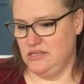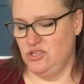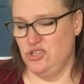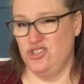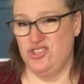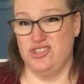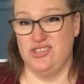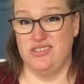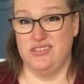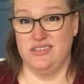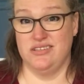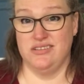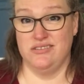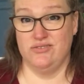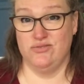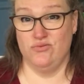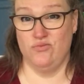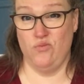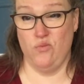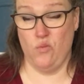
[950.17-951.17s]
to just
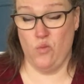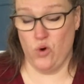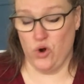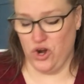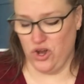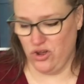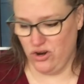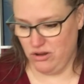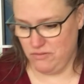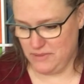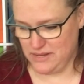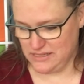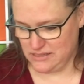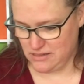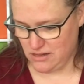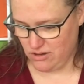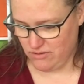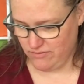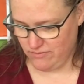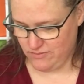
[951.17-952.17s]
work on it
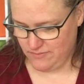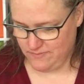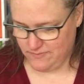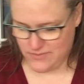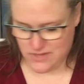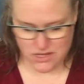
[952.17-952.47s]
myself.